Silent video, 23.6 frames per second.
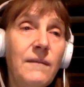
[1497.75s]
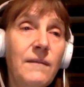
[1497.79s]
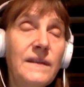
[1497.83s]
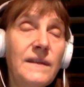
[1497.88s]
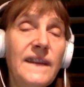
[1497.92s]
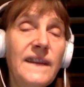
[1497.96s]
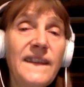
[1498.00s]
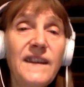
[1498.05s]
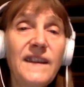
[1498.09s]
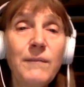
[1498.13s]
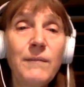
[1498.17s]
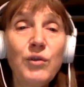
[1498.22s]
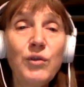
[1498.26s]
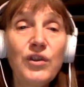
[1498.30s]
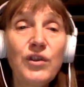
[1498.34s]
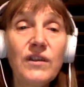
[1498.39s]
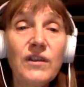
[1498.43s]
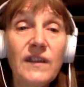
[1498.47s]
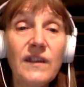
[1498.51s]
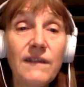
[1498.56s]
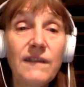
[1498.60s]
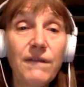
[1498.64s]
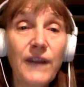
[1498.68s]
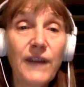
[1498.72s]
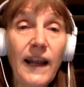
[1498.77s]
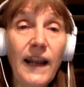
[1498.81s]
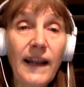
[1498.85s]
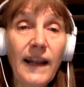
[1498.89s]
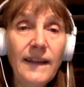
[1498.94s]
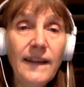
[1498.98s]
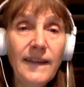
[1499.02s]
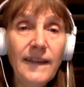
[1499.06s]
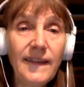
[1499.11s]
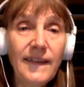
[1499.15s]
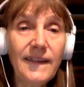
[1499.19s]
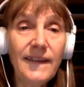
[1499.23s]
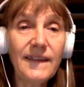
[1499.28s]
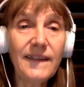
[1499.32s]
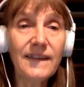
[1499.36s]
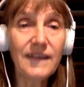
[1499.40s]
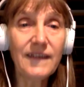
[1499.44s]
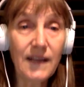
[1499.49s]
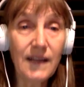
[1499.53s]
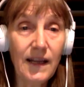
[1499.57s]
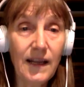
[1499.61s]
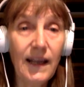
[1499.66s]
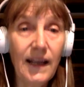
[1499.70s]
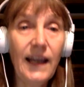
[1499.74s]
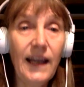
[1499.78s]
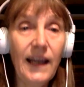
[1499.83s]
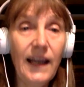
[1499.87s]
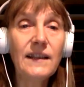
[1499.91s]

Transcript: distributor in France and